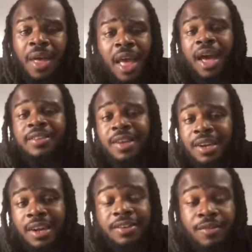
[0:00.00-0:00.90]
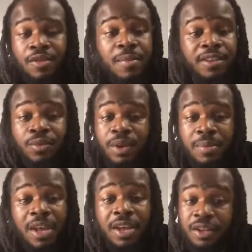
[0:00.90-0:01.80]
I say this, if you messing with
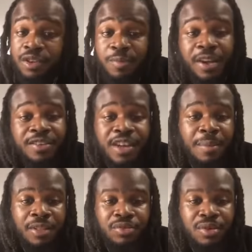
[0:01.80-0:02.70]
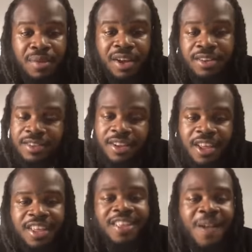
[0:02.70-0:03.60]
me, and you especially get my 3 bitters,
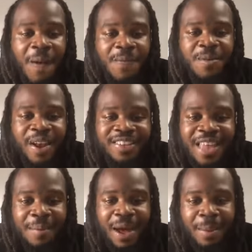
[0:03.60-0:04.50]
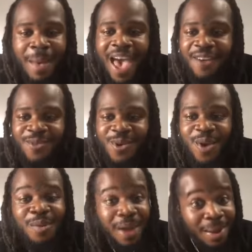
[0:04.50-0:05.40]
you better stay by the bathroom,
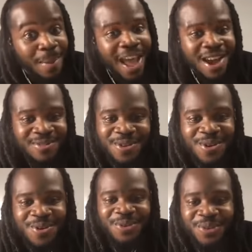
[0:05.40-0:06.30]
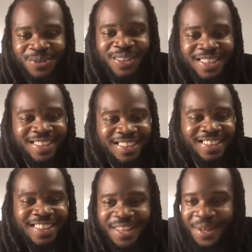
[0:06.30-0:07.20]
work by the bathroom.
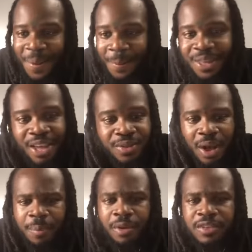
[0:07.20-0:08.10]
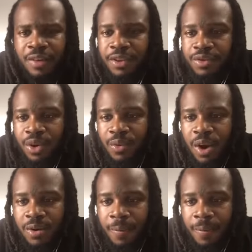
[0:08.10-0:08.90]
But yeah, no, most definitely you can work.